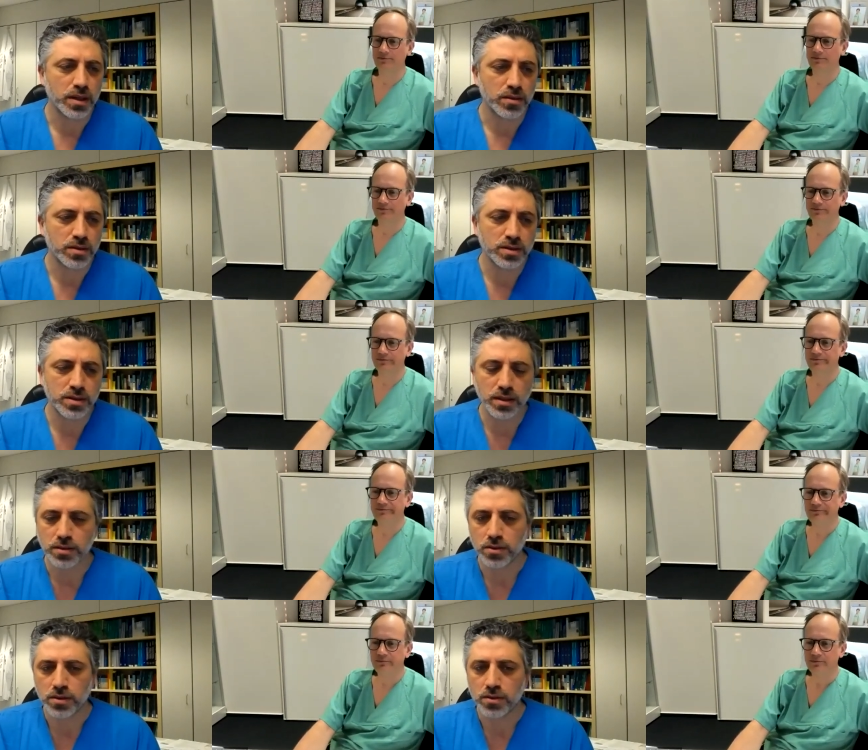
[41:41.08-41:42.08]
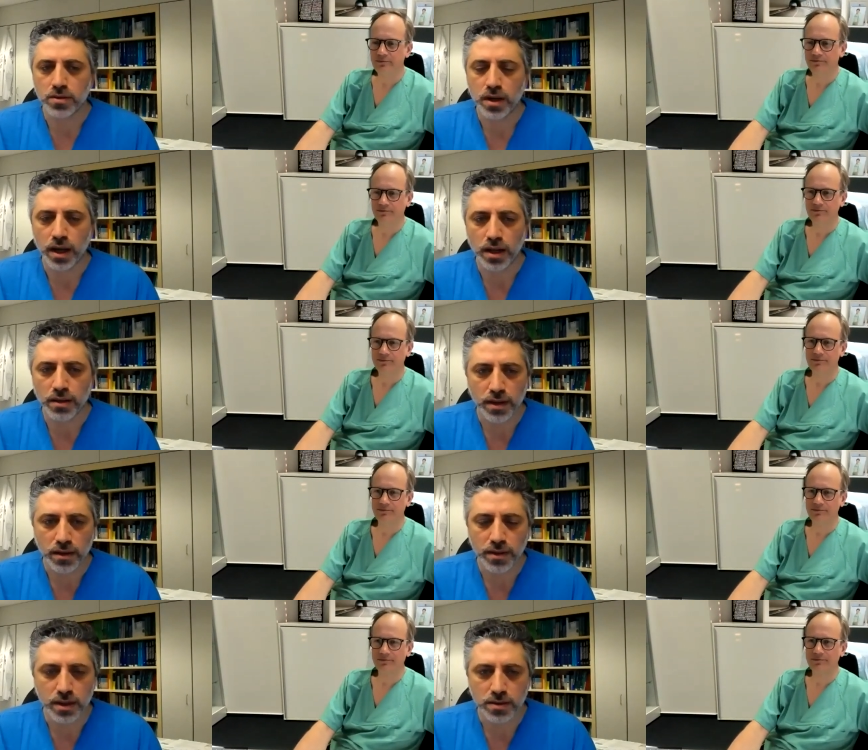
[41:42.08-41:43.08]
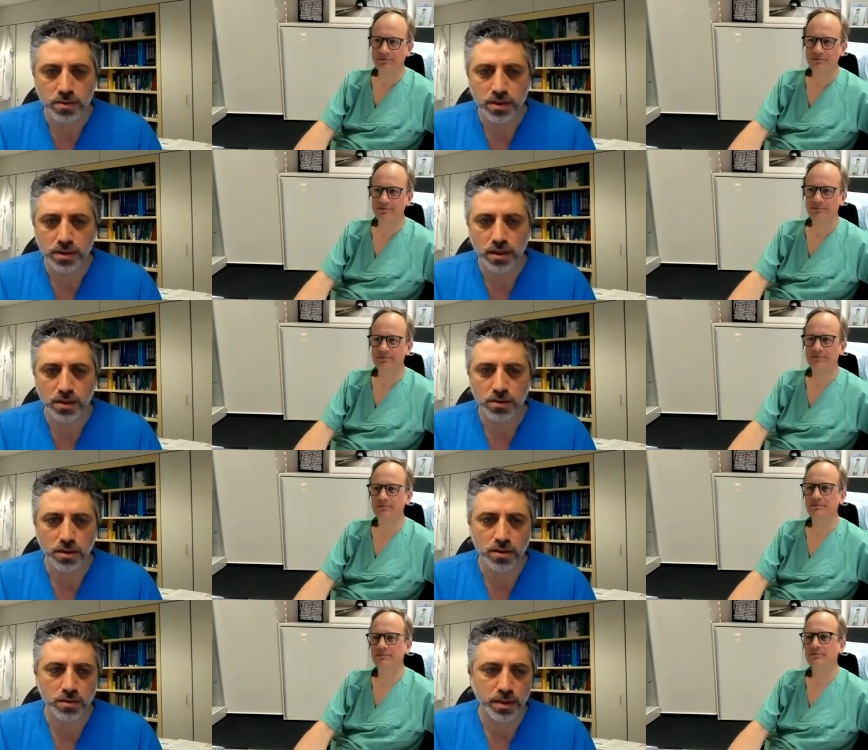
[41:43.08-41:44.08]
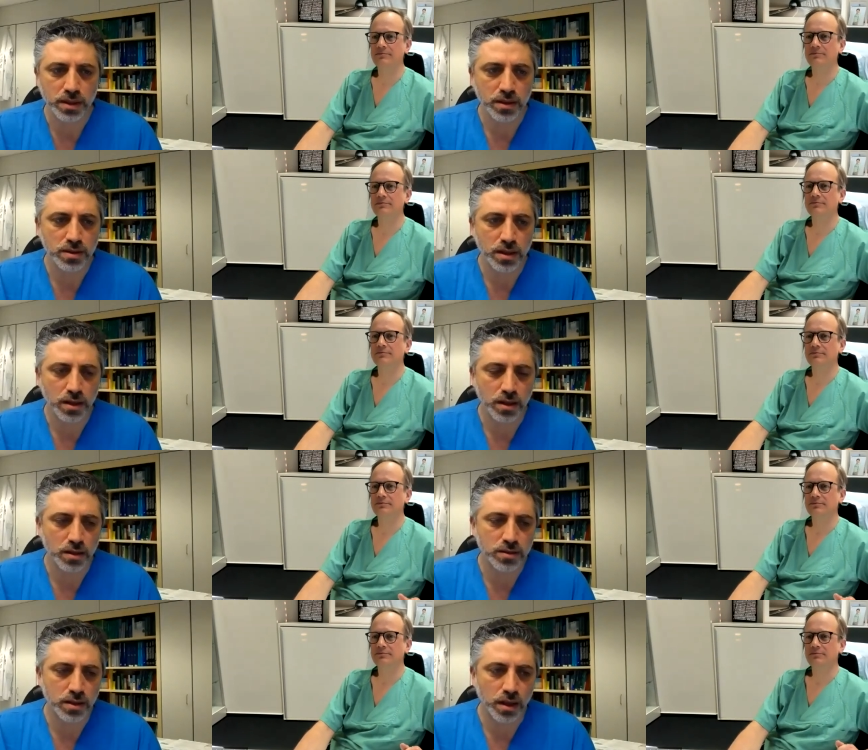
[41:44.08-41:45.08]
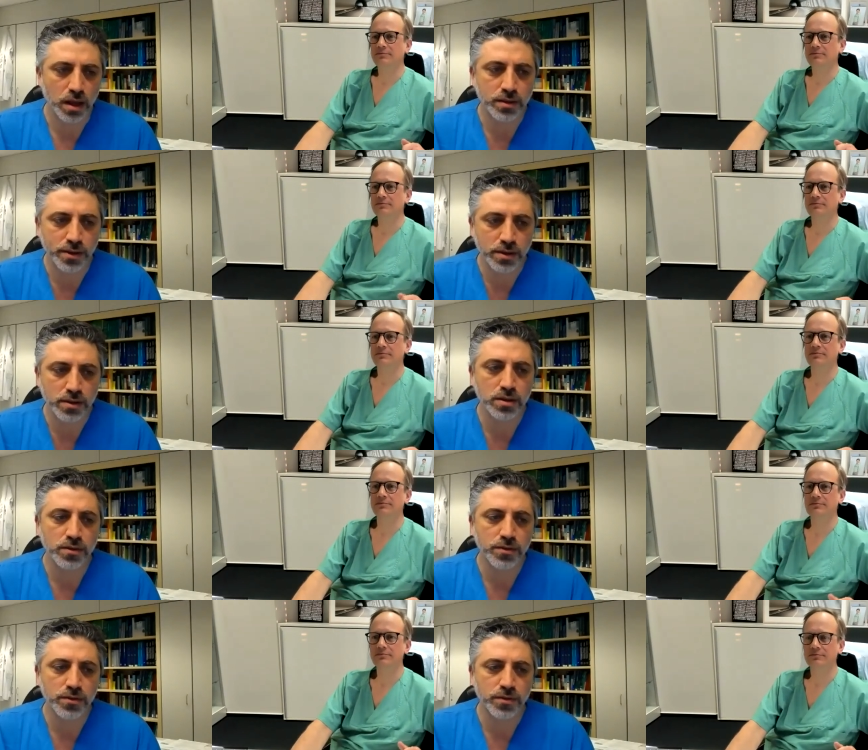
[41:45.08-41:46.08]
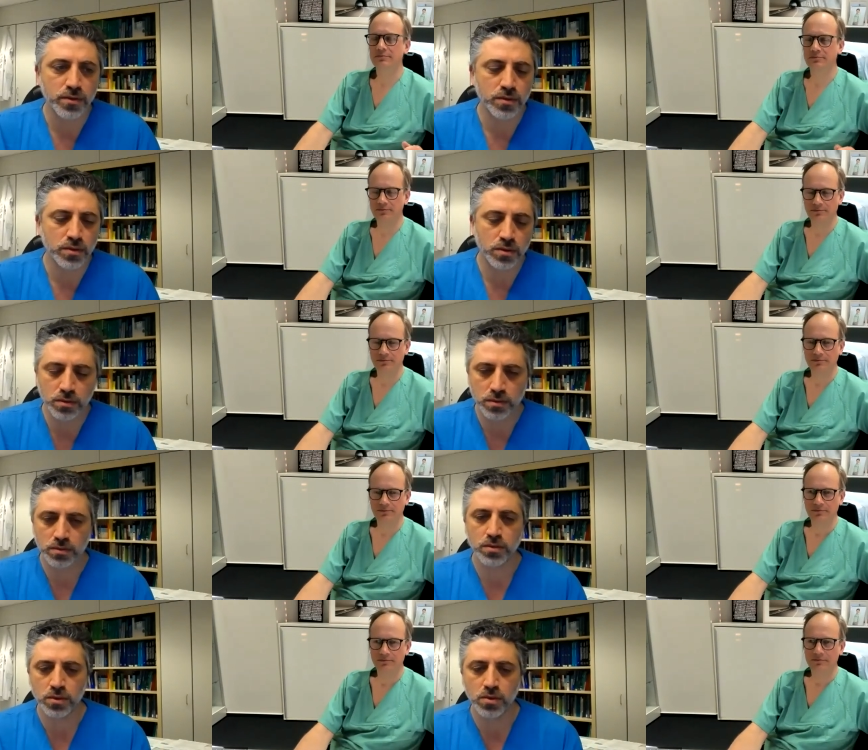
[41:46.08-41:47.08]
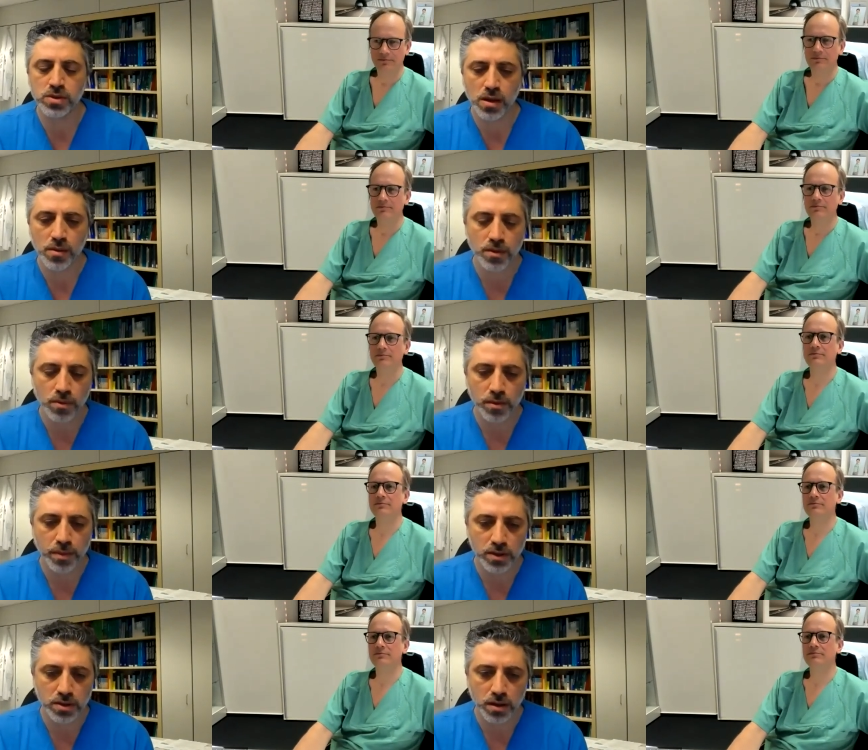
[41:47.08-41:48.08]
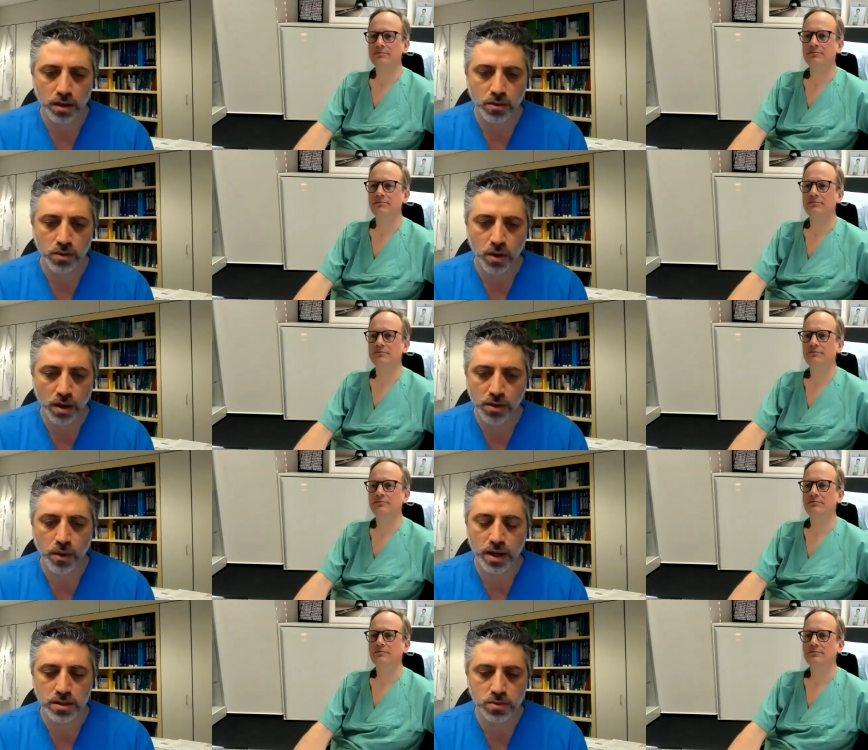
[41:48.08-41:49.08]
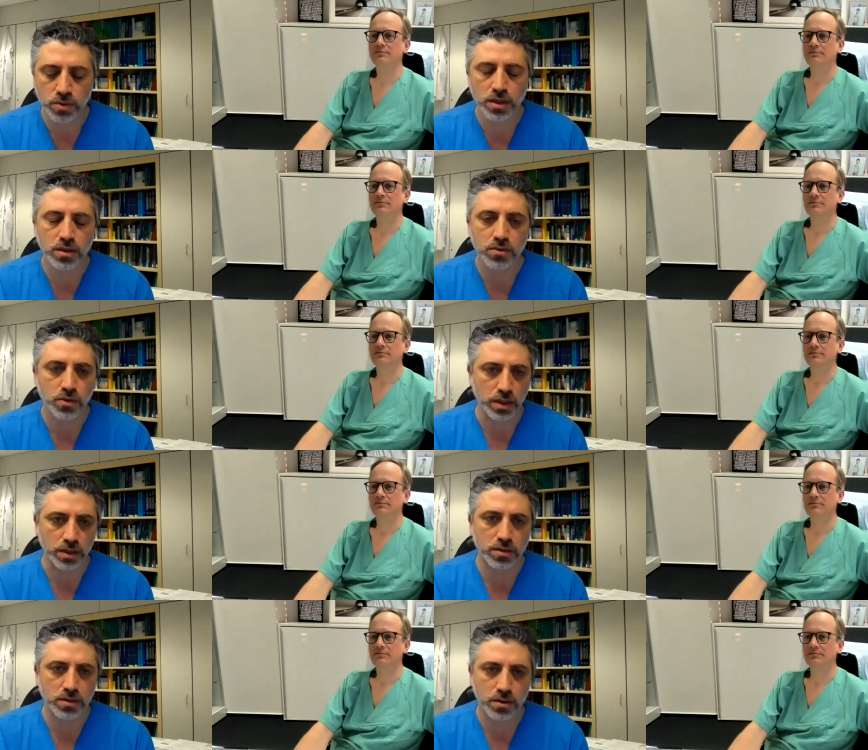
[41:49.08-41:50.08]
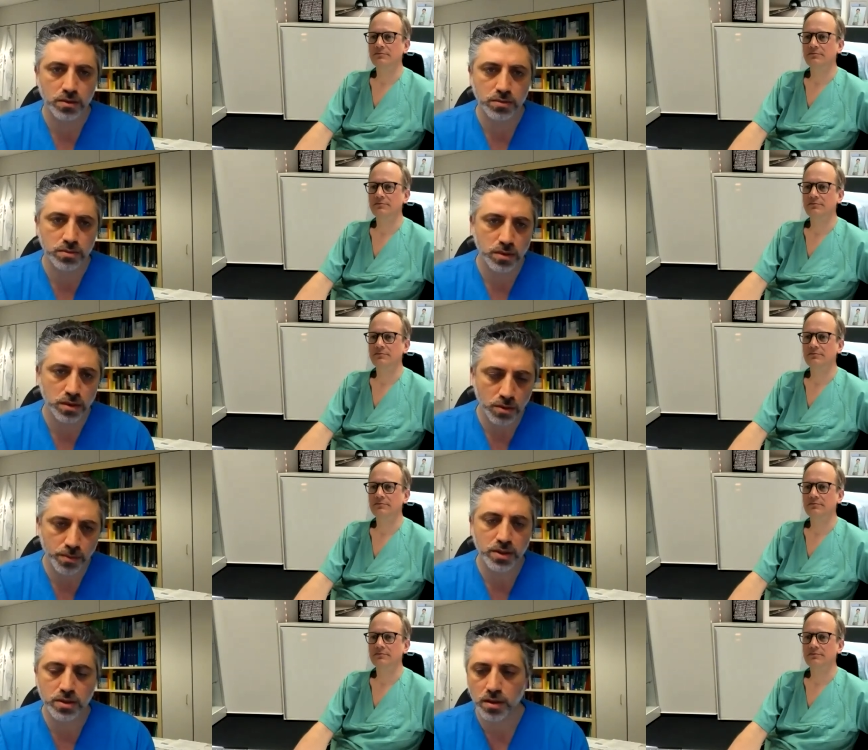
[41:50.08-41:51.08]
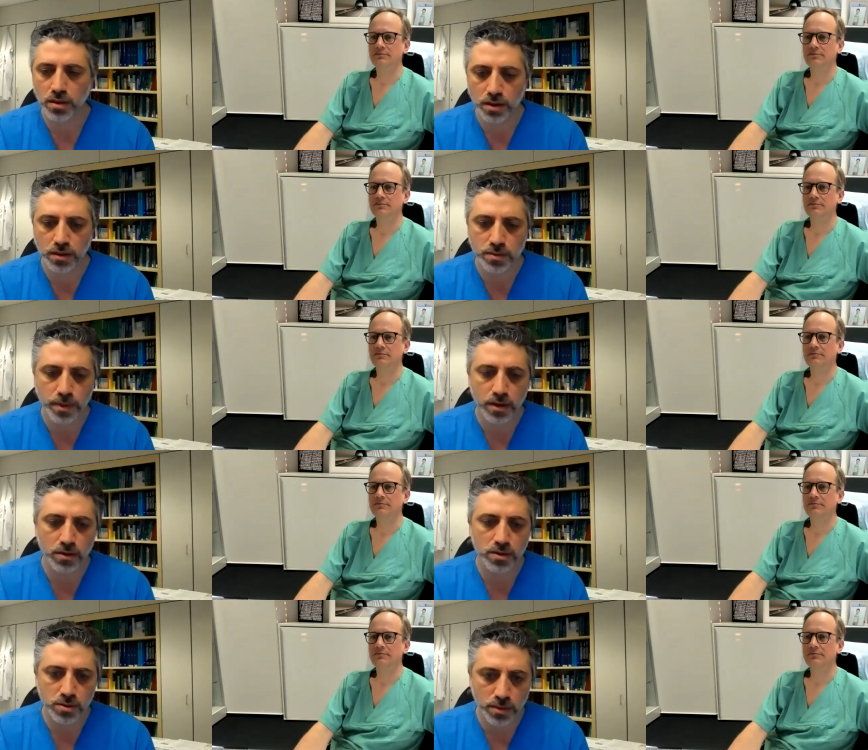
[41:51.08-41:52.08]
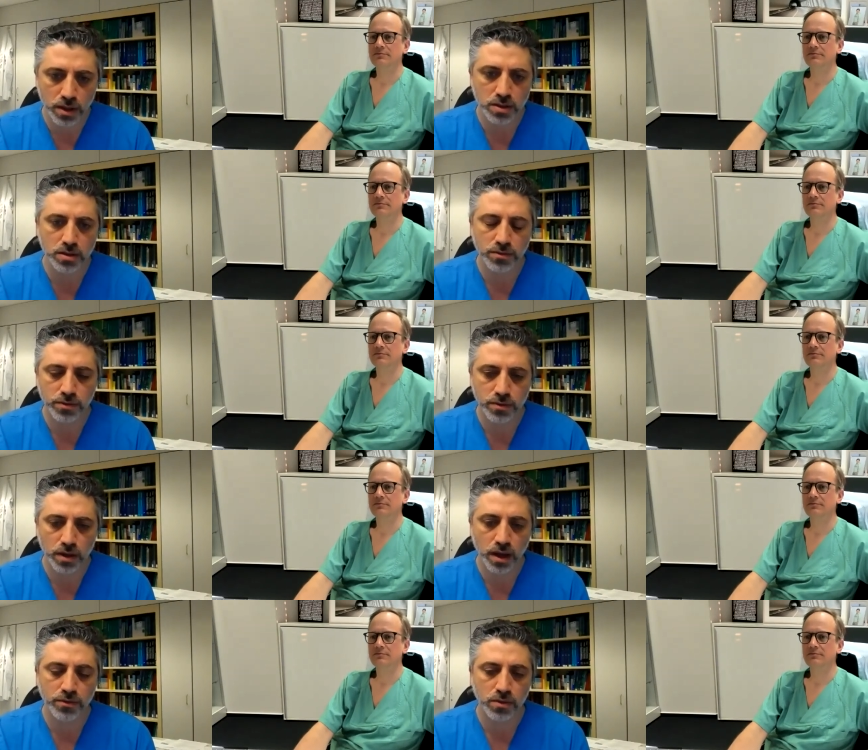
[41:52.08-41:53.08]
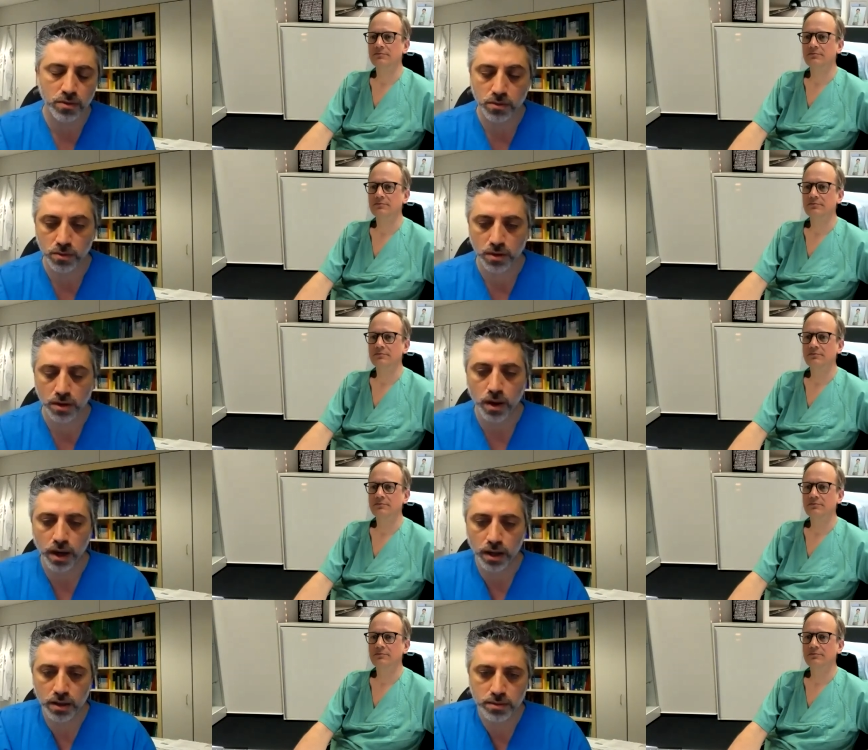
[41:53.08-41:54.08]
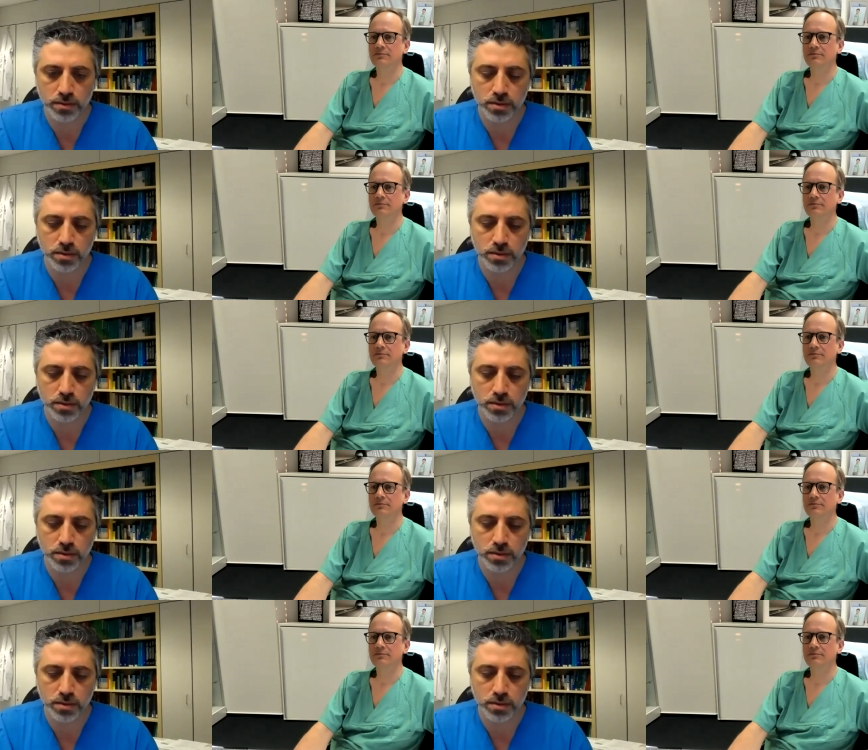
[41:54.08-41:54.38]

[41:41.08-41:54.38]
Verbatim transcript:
Speaker 1: uh, it's not you know high level evidence. We still don't know, but it's a it's an alternative to do something with a patient that you otherwise wouldn't treat. So decompression and then spinal cord stimulation after a while